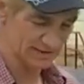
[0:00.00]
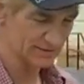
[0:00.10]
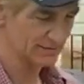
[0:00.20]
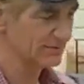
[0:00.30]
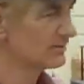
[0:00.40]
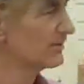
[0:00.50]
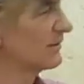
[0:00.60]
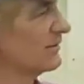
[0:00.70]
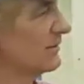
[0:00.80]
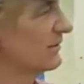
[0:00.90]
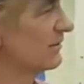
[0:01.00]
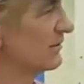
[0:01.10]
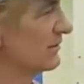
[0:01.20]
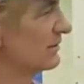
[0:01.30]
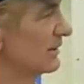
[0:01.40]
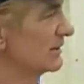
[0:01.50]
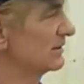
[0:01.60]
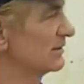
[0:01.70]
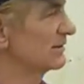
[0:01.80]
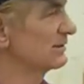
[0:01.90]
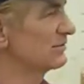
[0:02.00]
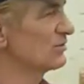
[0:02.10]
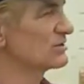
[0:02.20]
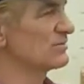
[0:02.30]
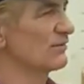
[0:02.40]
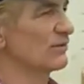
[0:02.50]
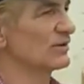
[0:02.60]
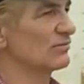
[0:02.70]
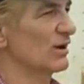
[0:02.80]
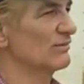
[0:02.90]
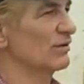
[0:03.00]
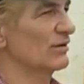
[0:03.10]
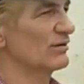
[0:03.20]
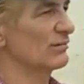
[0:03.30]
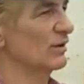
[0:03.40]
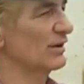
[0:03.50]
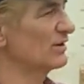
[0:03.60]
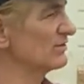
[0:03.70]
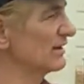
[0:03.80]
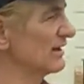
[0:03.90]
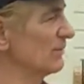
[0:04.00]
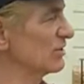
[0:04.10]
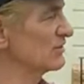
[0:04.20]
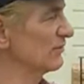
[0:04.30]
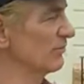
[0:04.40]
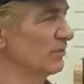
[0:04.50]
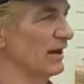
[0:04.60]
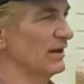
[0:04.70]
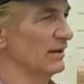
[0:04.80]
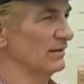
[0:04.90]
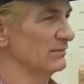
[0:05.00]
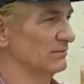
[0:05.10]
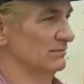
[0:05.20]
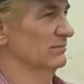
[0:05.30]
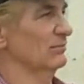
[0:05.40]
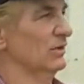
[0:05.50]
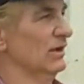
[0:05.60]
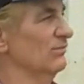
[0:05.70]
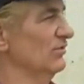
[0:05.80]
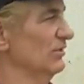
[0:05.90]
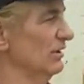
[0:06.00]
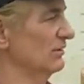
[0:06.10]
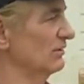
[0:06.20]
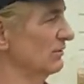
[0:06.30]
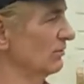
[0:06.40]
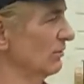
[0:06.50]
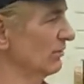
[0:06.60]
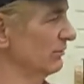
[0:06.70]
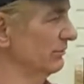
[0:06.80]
in there. And of course, my friend's grandfather said, well, they used to get that much for a penny when he was a kid, you know, or